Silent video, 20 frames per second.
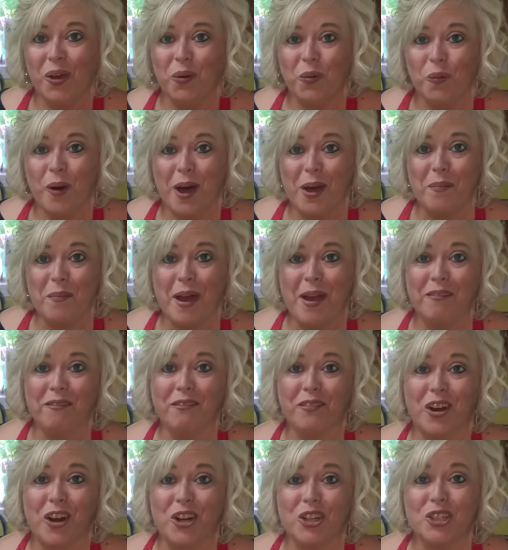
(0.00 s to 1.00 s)
While my
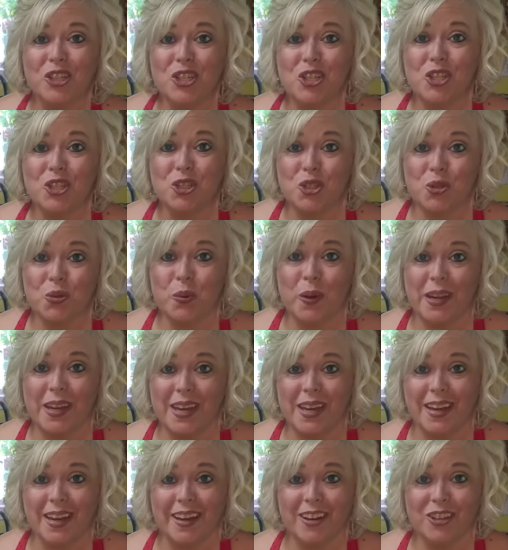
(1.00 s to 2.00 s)
first
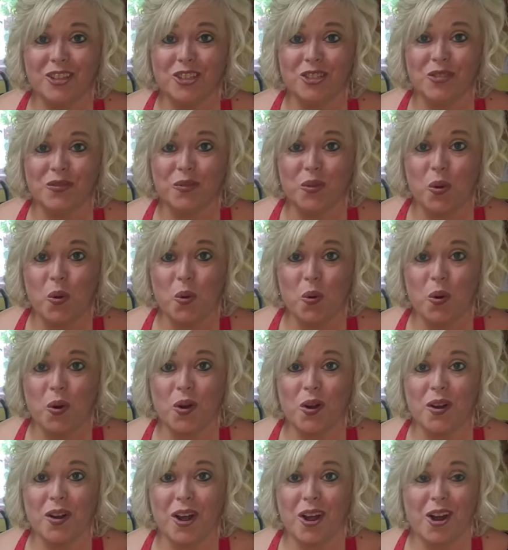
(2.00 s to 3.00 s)
20 ears of
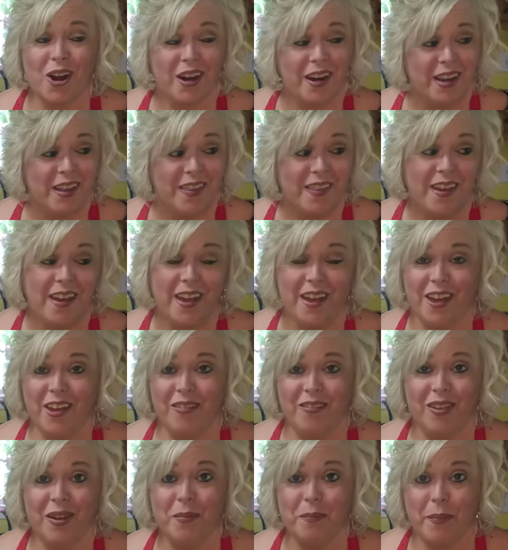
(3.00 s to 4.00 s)
corn are in the
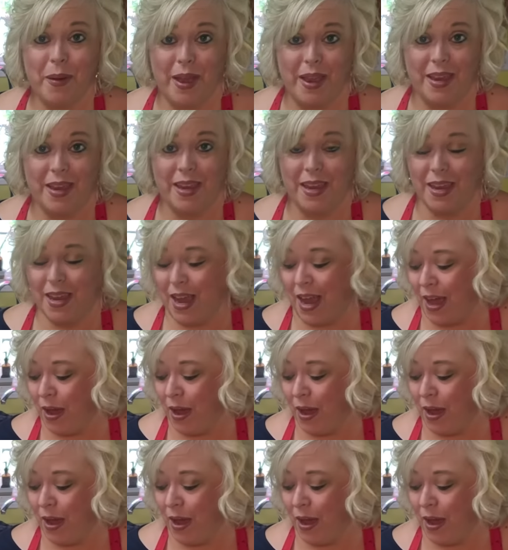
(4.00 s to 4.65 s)
oven baking,